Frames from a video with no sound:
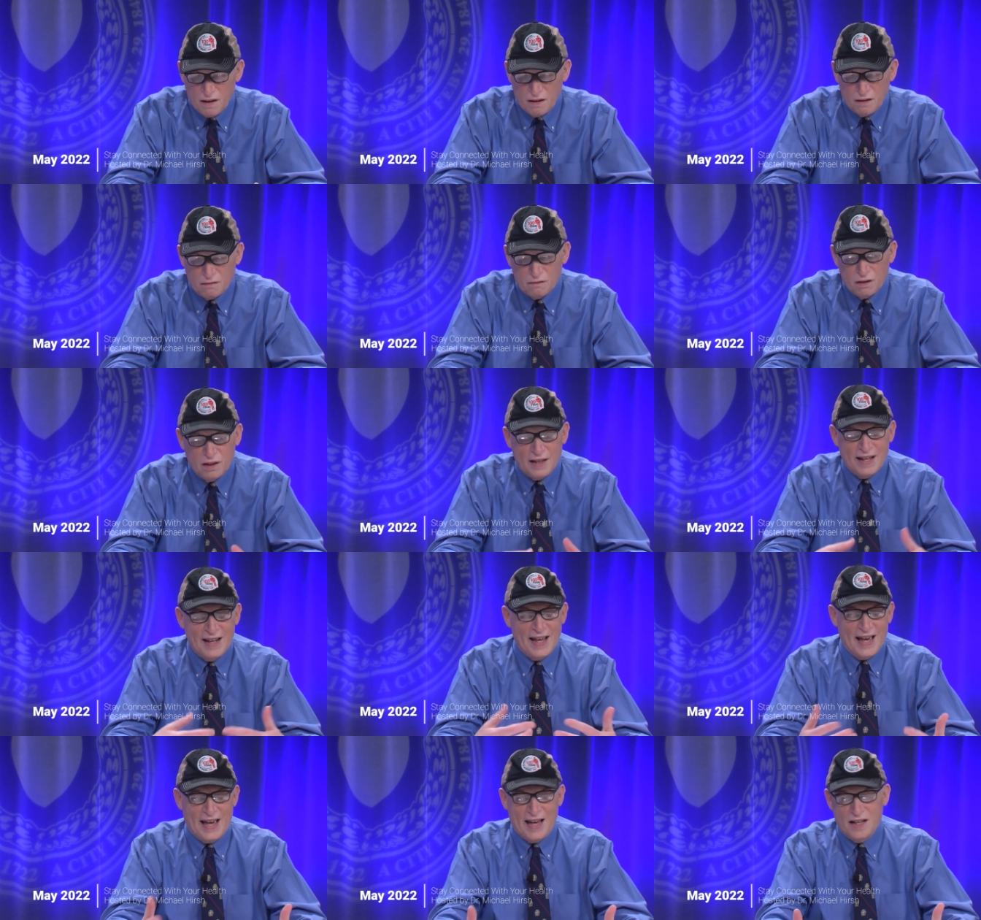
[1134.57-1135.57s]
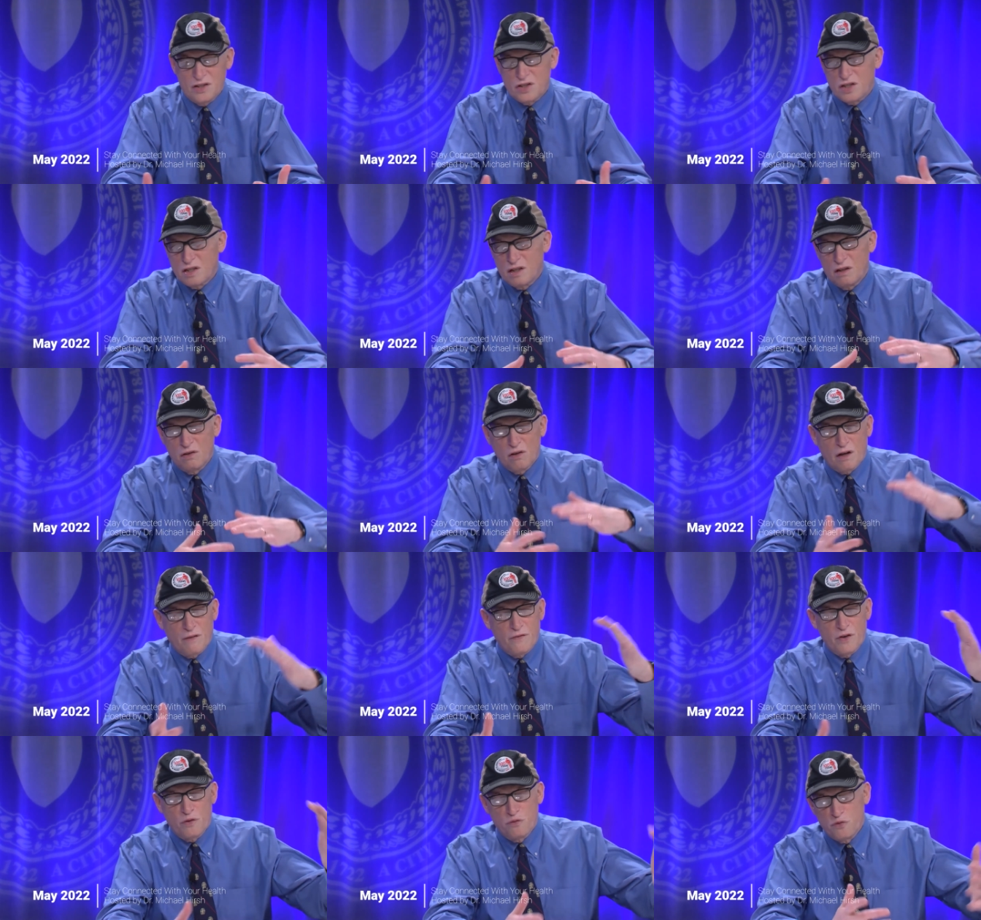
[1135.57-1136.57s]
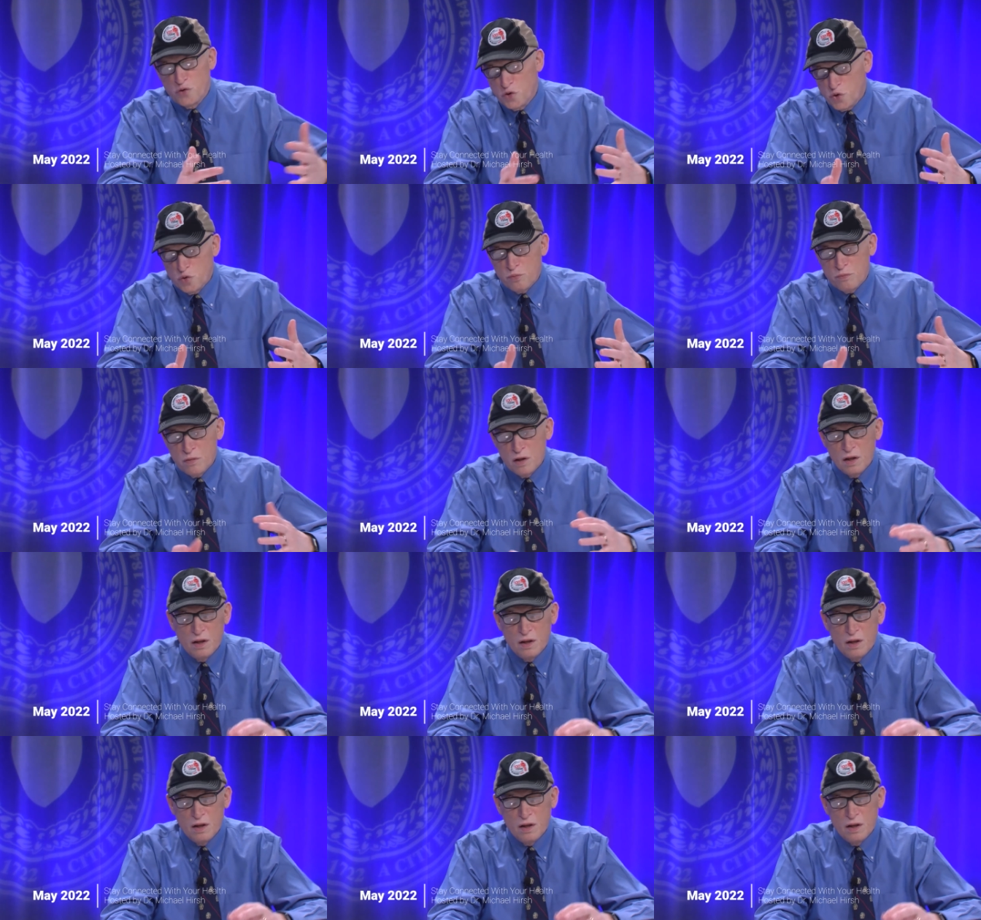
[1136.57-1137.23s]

really enhance the look of your room.